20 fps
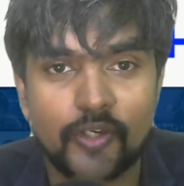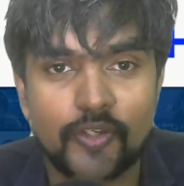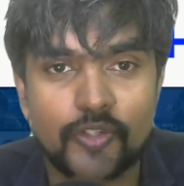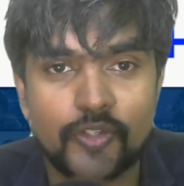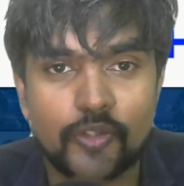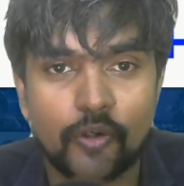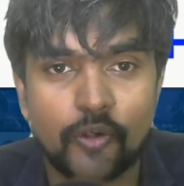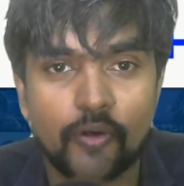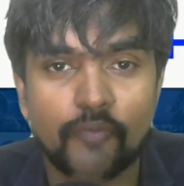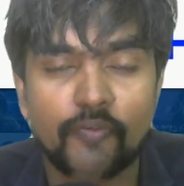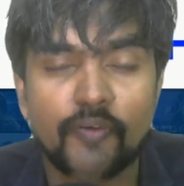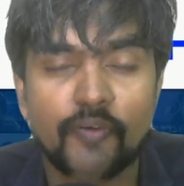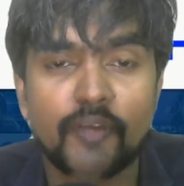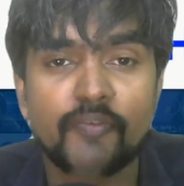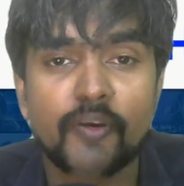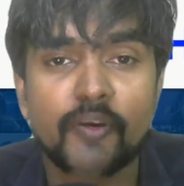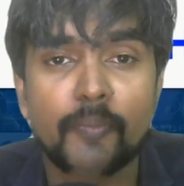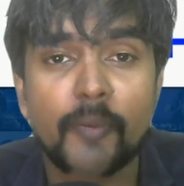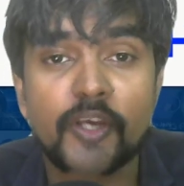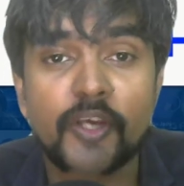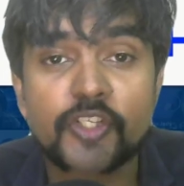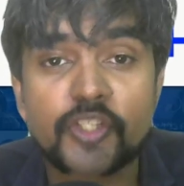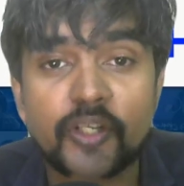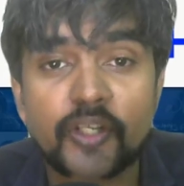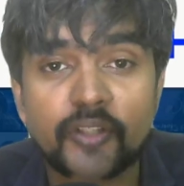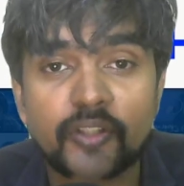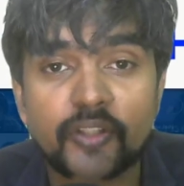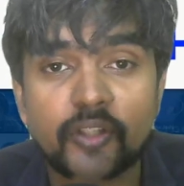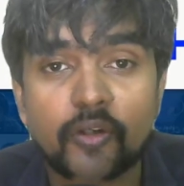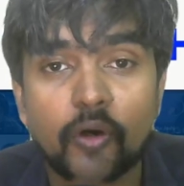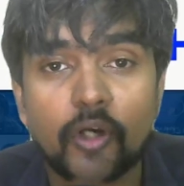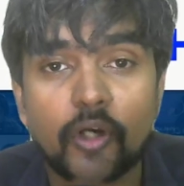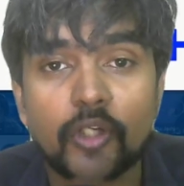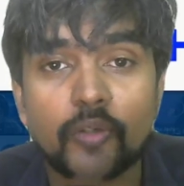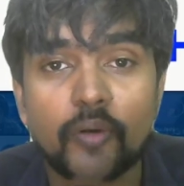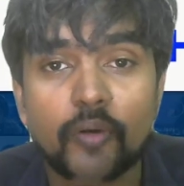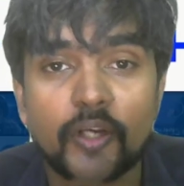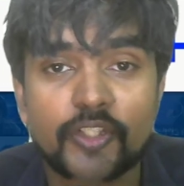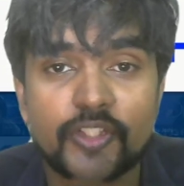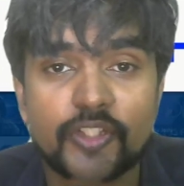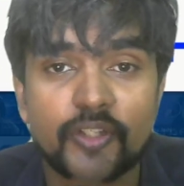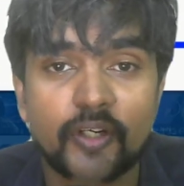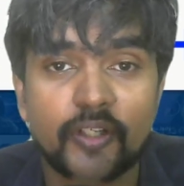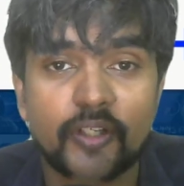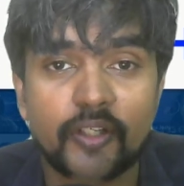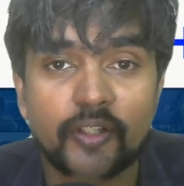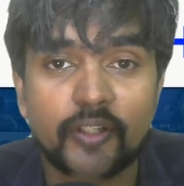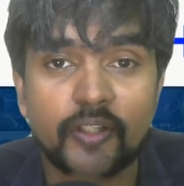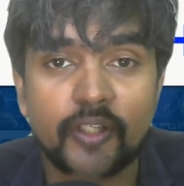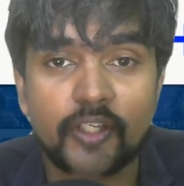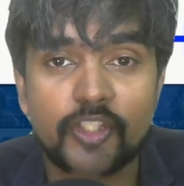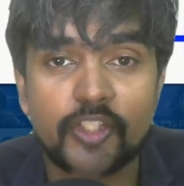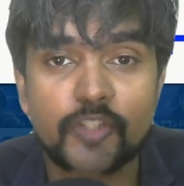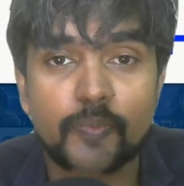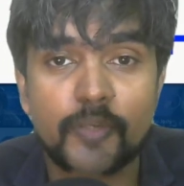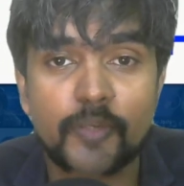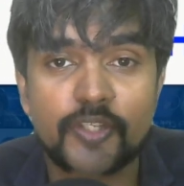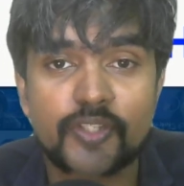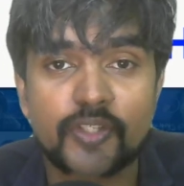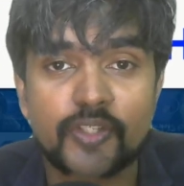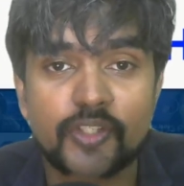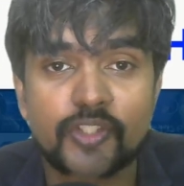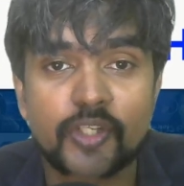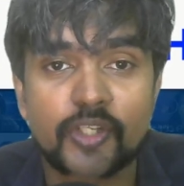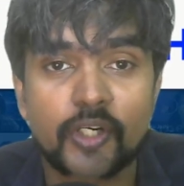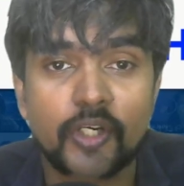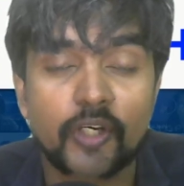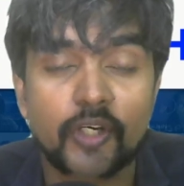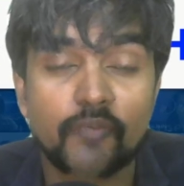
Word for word: so when we measure the call to action under each message,